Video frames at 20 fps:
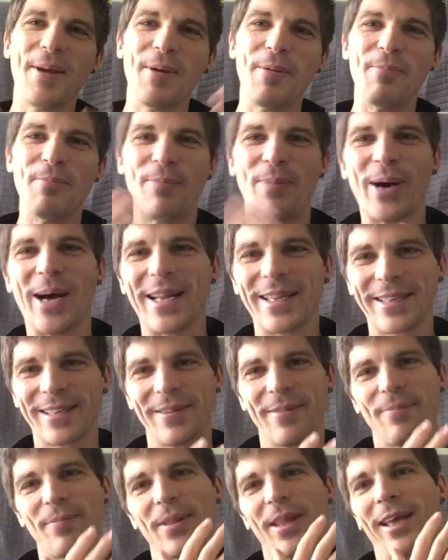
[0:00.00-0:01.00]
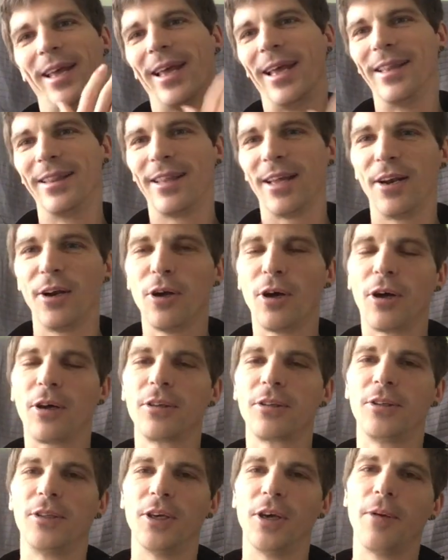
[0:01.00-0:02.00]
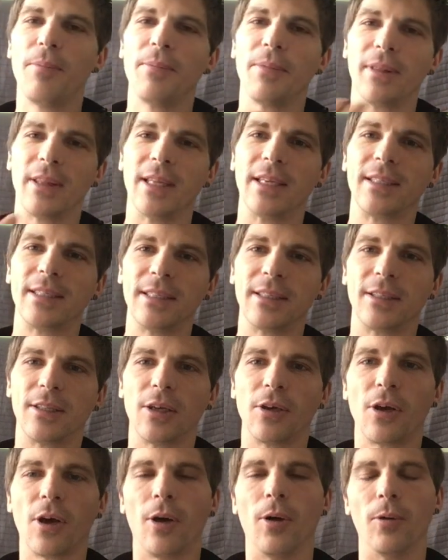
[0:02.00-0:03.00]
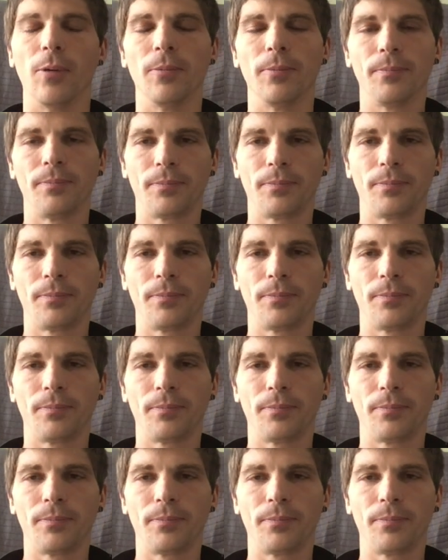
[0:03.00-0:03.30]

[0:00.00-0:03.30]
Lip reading: But in the long term, this is the goal.